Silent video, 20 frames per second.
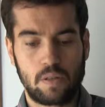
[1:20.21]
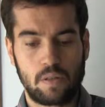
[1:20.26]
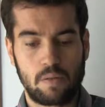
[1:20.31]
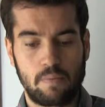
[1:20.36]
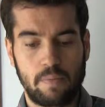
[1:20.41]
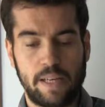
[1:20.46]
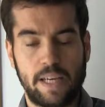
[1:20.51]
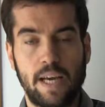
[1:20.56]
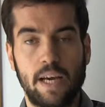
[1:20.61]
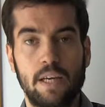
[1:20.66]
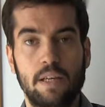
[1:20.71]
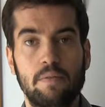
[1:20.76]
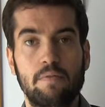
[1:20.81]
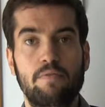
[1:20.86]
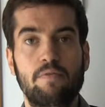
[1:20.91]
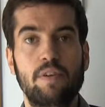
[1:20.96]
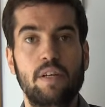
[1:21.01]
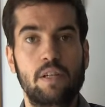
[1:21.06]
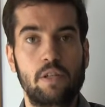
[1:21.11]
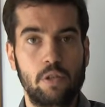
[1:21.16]
make a
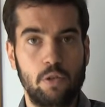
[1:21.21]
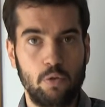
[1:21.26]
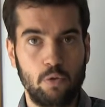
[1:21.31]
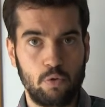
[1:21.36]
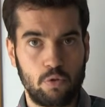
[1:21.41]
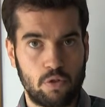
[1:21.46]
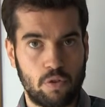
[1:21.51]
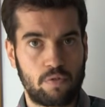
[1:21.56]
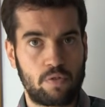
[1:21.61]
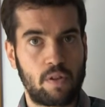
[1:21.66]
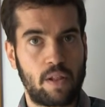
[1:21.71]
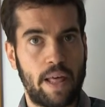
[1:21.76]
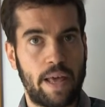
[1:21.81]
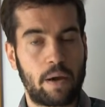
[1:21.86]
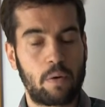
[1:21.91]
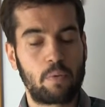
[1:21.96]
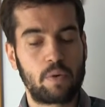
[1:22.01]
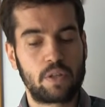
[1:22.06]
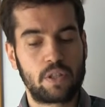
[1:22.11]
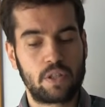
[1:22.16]
free use of the
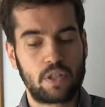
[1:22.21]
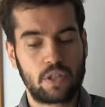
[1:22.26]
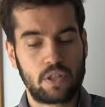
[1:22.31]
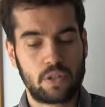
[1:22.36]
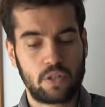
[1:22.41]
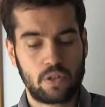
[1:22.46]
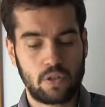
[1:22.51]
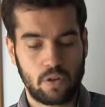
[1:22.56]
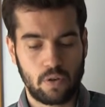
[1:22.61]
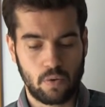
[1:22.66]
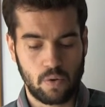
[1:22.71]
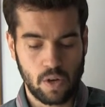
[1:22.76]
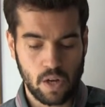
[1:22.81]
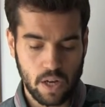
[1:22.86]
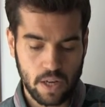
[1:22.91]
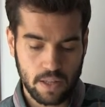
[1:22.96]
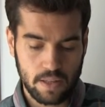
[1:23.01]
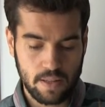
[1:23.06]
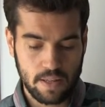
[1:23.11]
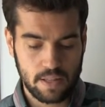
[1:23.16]
language. So
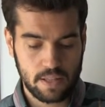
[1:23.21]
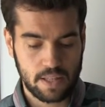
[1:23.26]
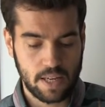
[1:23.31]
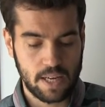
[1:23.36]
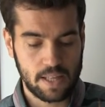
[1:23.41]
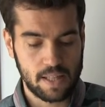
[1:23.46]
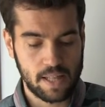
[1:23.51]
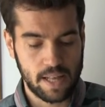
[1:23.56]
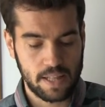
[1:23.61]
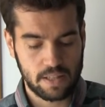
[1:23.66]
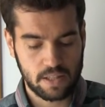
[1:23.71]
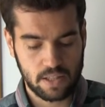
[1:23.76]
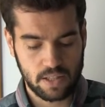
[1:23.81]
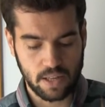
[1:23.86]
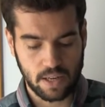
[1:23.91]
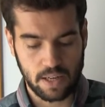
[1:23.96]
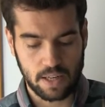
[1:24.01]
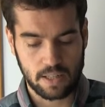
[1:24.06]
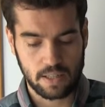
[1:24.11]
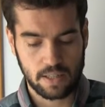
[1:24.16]
this said, let's
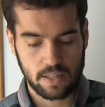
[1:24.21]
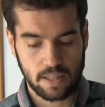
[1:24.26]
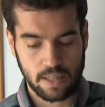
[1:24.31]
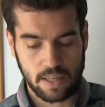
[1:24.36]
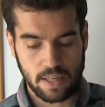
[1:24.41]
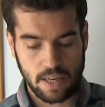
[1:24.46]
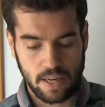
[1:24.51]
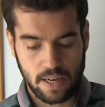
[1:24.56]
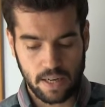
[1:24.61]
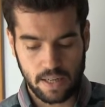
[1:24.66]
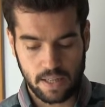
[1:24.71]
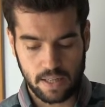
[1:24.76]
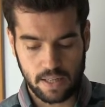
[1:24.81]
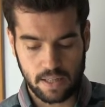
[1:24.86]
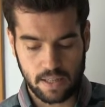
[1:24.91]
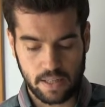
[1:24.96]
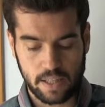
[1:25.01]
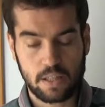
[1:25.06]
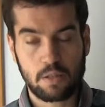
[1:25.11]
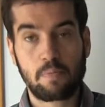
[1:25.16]
start
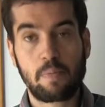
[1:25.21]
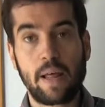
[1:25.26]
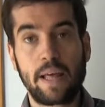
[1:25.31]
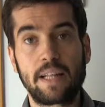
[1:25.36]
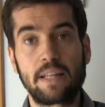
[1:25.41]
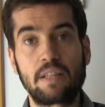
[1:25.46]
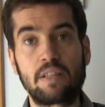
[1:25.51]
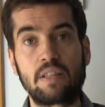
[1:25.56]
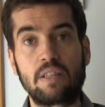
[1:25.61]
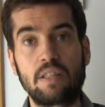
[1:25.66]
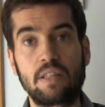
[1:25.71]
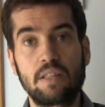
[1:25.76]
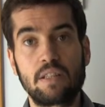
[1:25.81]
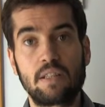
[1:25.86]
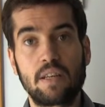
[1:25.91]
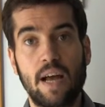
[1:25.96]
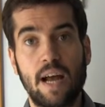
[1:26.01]
explaining these